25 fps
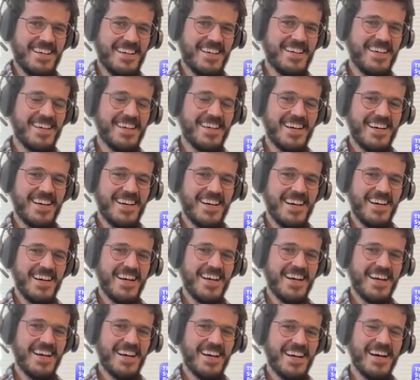
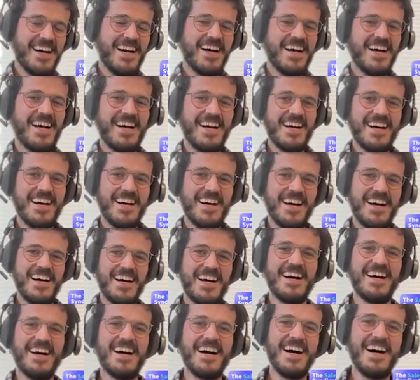
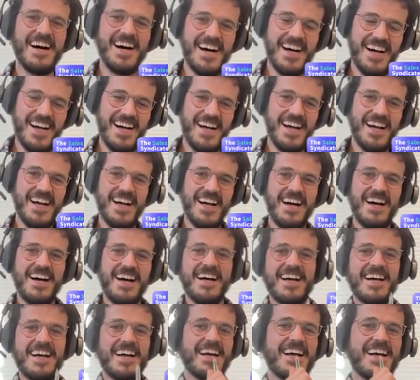This person isn't speaking.